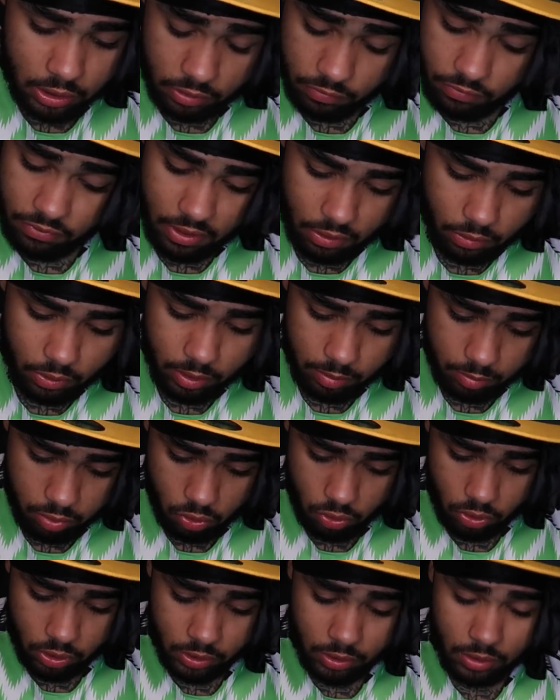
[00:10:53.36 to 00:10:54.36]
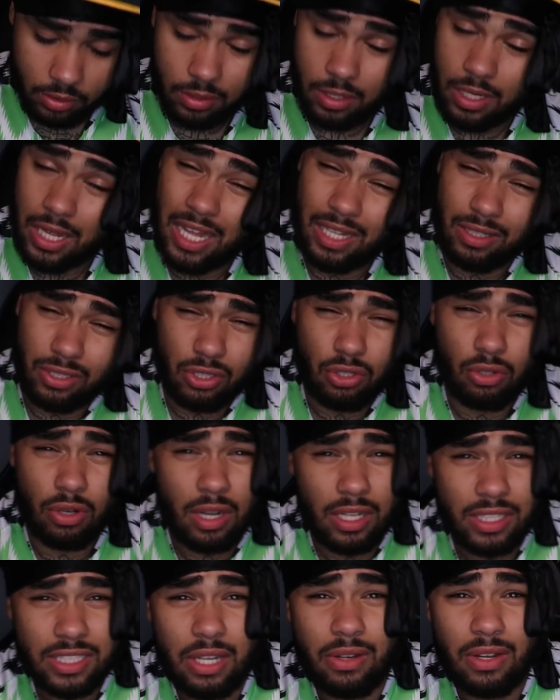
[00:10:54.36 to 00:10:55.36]
Very important.
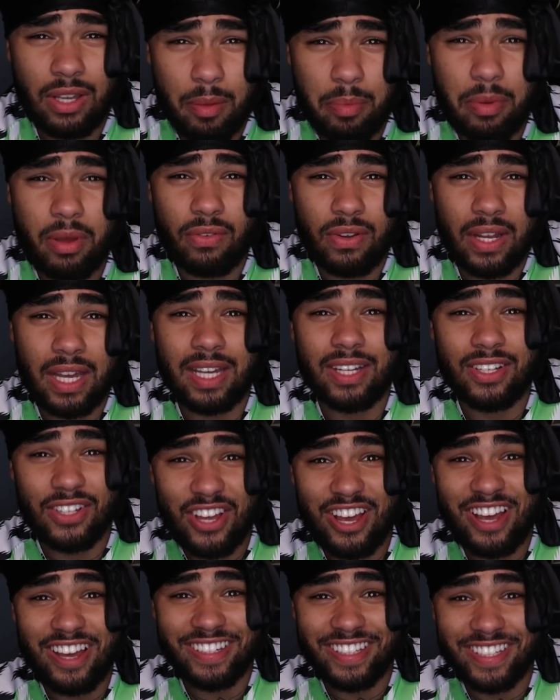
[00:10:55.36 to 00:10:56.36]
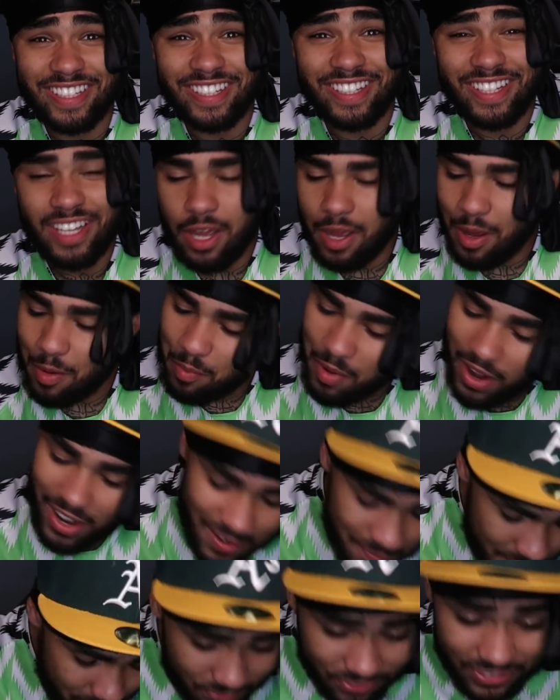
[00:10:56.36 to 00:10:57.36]
Sorry, I sound like a bit of like a nerd in it,
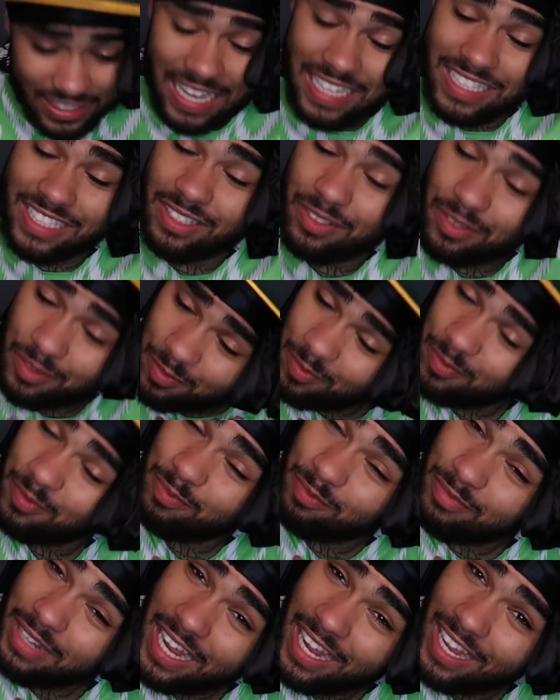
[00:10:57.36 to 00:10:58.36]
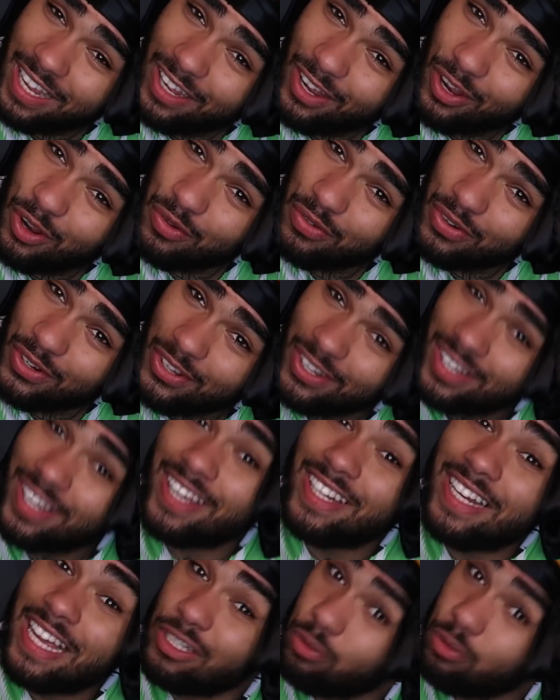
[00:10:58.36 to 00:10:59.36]
but that's my overlook and